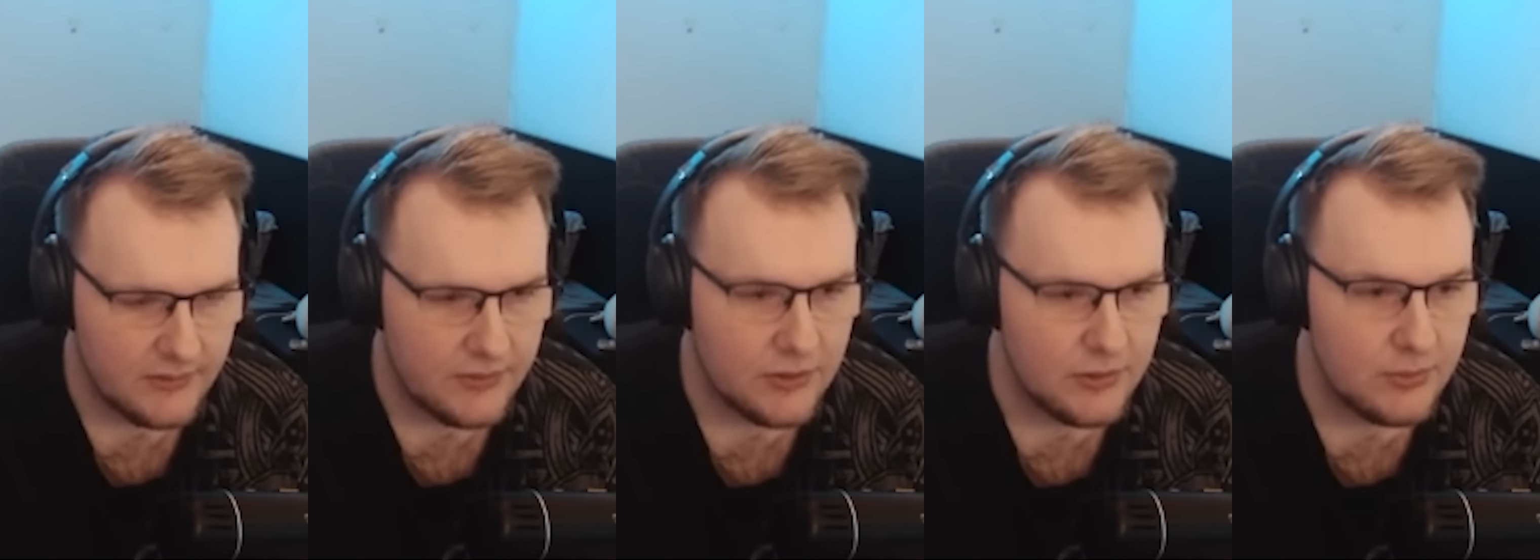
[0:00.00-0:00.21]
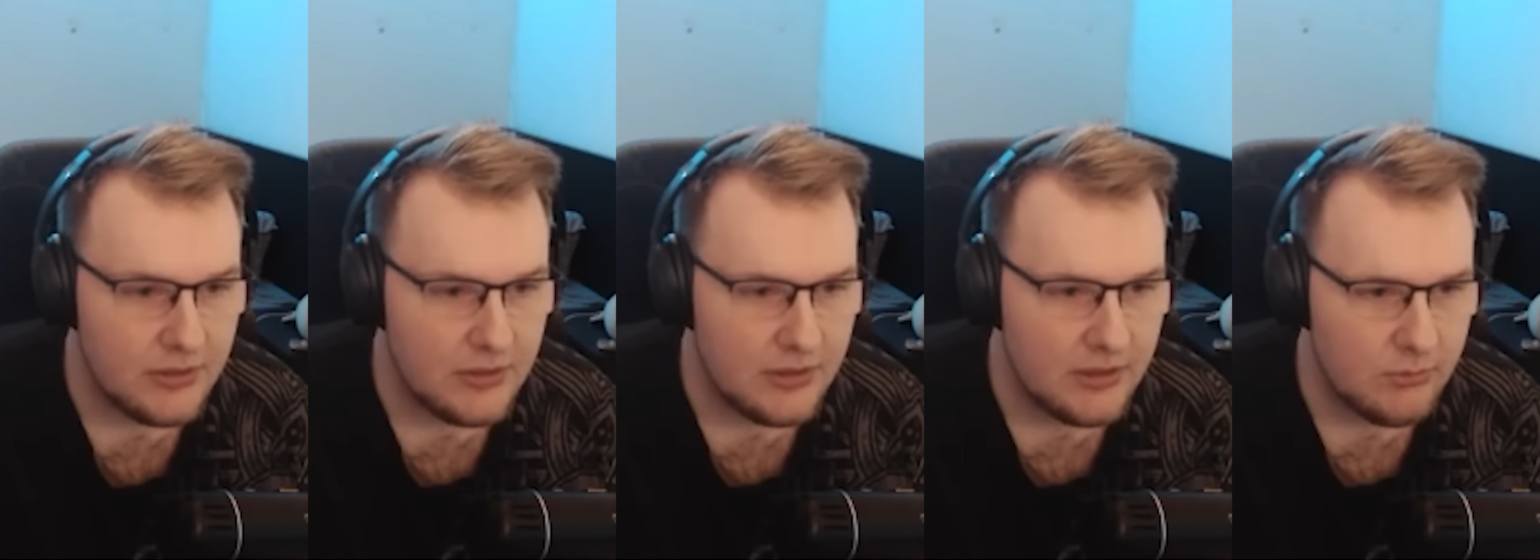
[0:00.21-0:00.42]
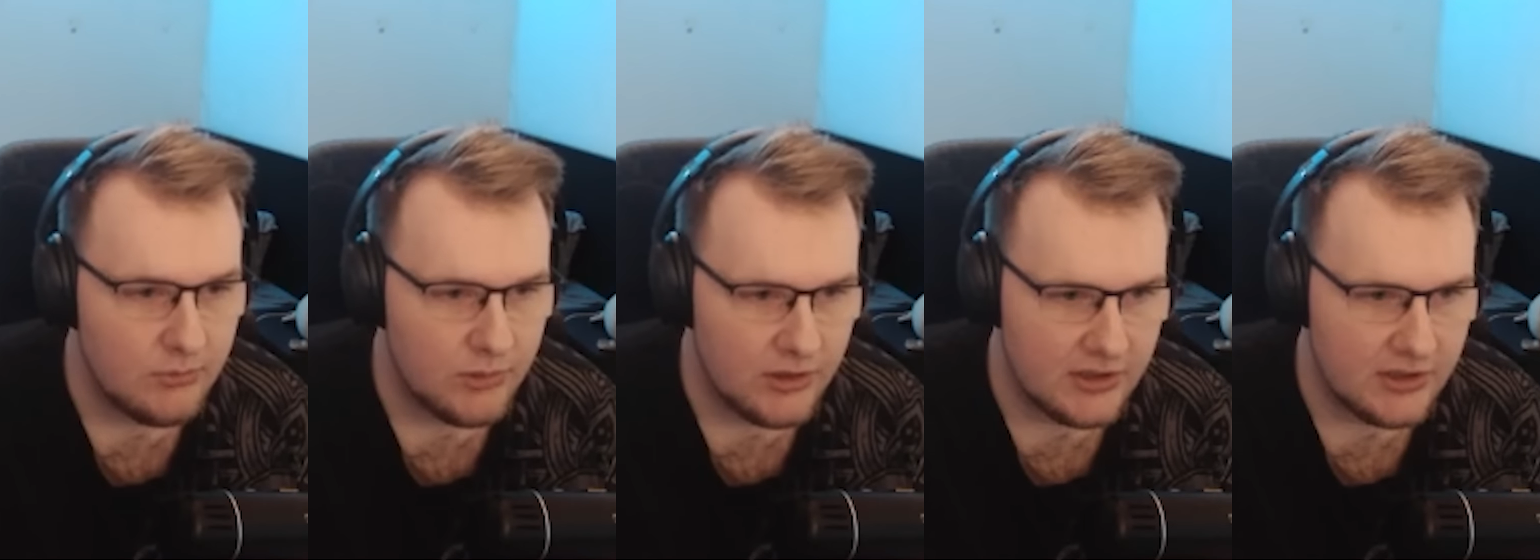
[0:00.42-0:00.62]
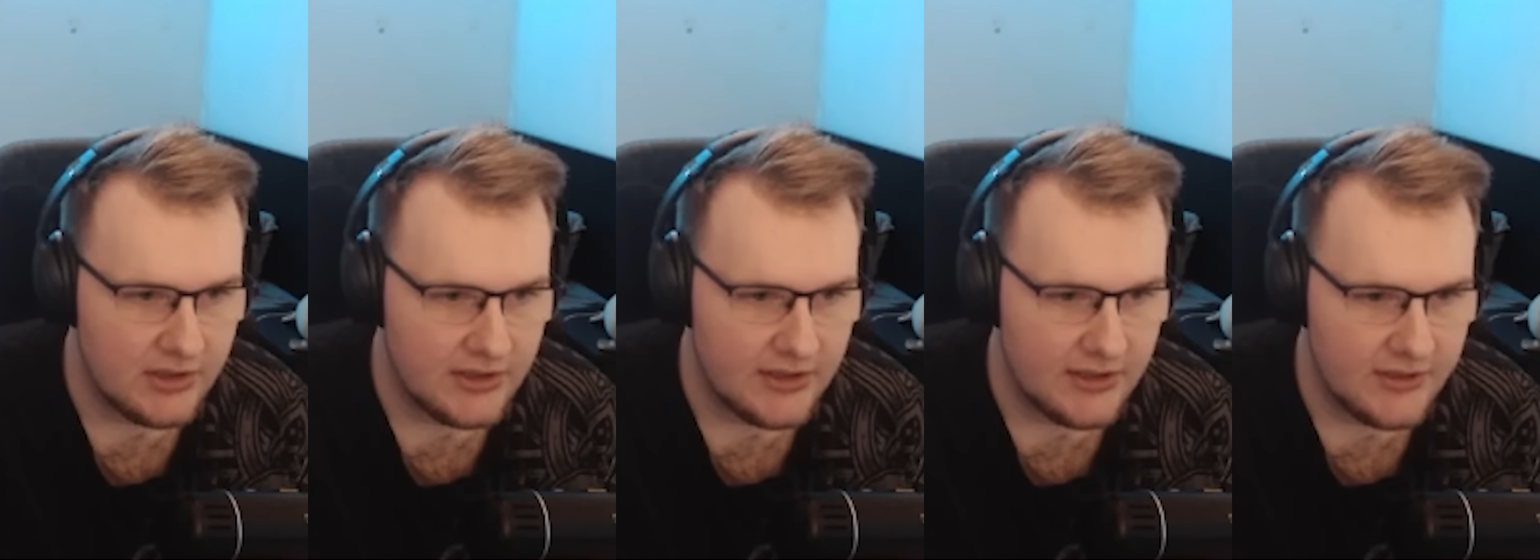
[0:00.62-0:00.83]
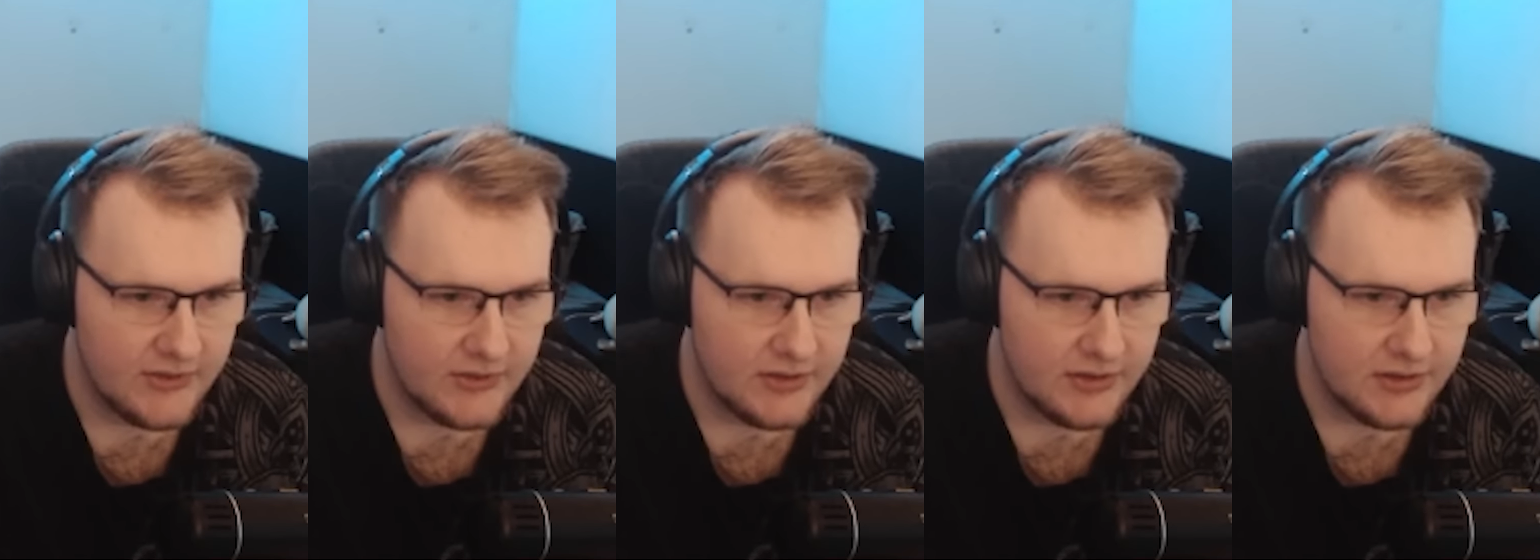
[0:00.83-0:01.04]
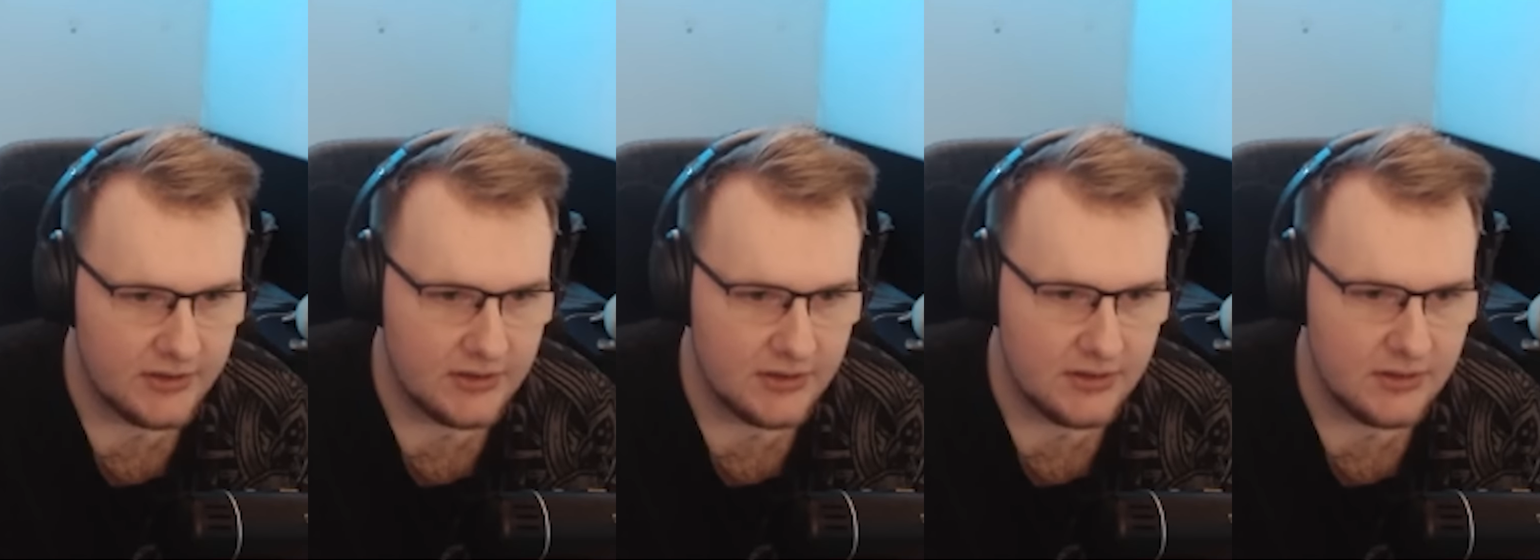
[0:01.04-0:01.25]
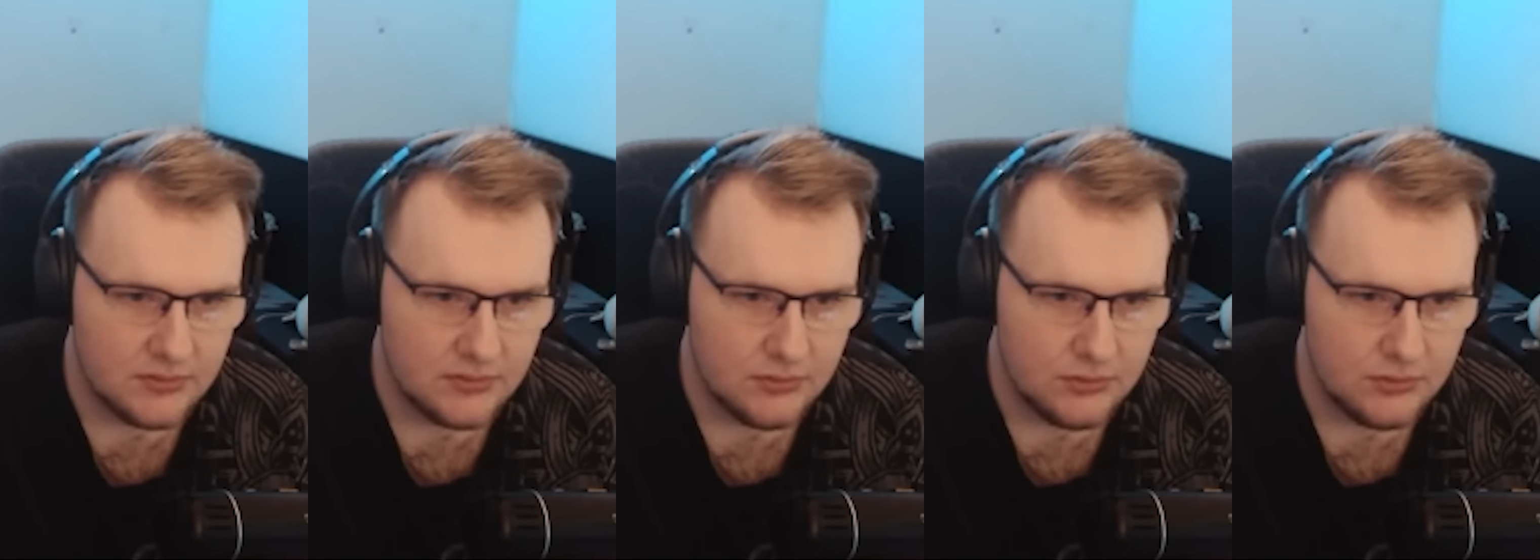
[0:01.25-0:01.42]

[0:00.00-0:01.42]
you main Mordekaiser,